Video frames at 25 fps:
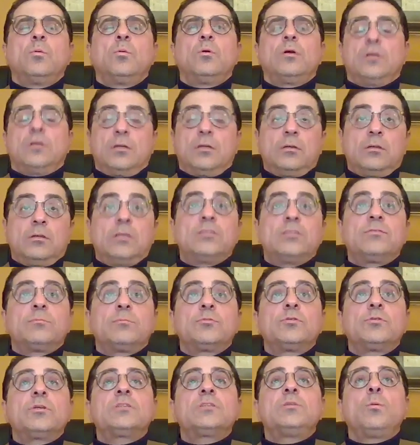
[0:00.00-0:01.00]
uh, is from
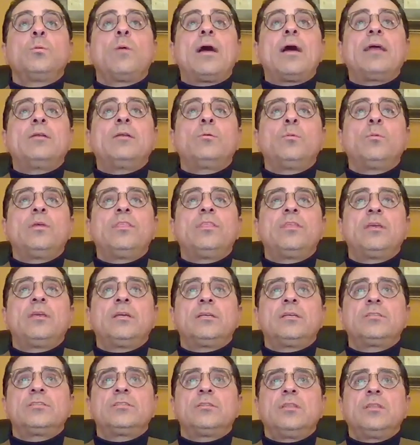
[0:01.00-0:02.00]
Trixie. Why do we
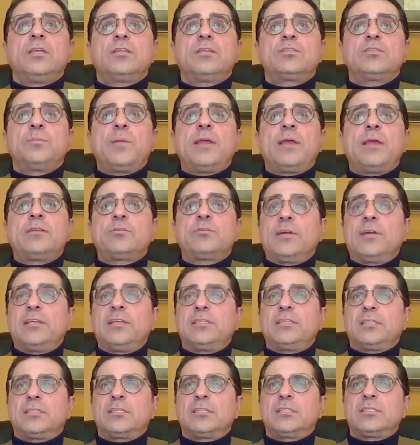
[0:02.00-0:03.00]
think the expansion rate
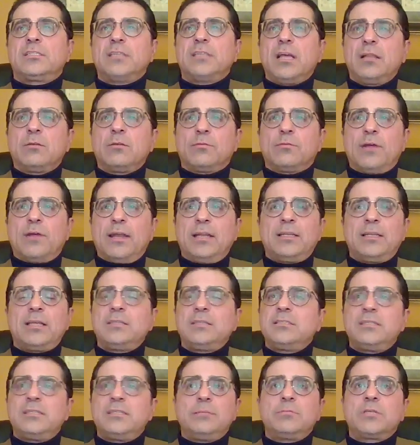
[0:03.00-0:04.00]
is accelerating?
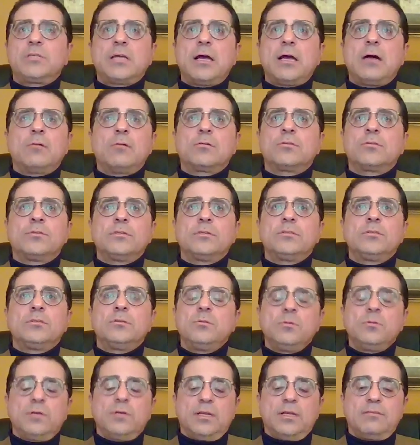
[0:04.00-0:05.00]
That seems
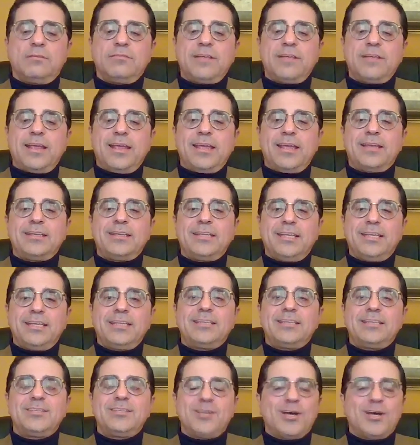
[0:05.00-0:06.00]
counterintuitive, and
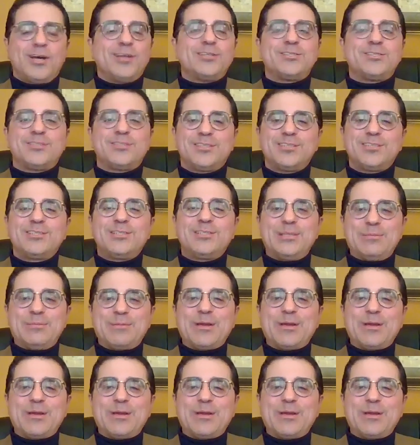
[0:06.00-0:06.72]
it does seem